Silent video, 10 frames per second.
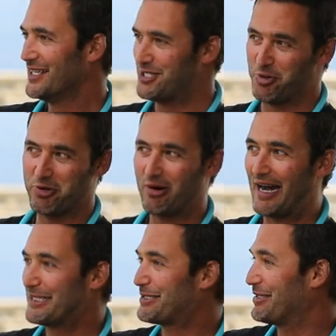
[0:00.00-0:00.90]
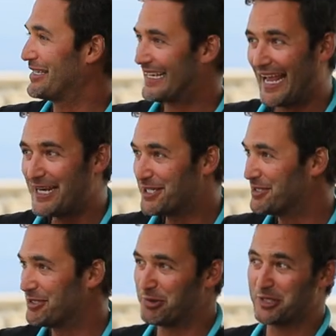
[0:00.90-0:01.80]
Do we rise to the
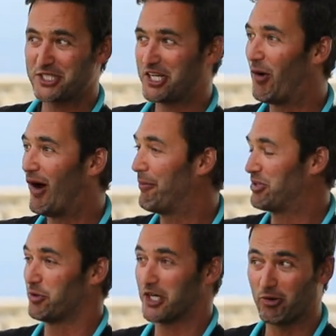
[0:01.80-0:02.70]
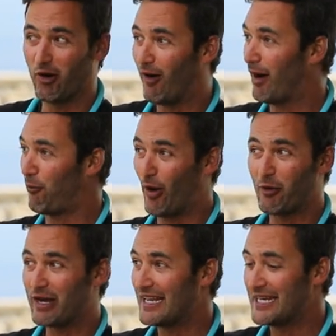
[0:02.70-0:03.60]
occasion? Do we show up? Do we grow up when
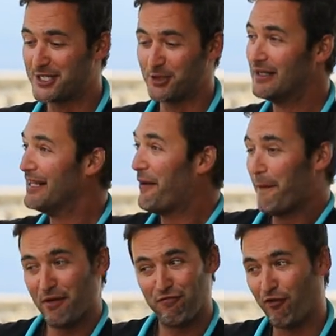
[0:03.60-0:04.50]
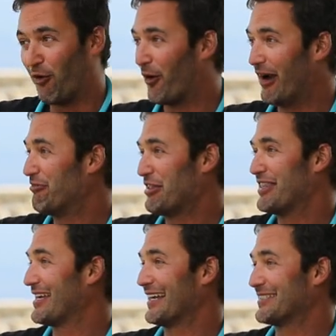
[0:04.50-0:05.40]
we need to before
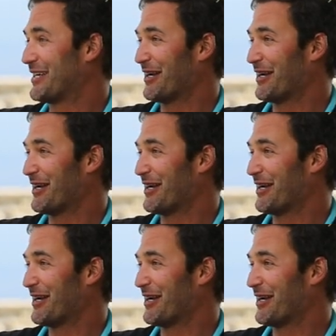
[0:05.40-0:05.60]
everything is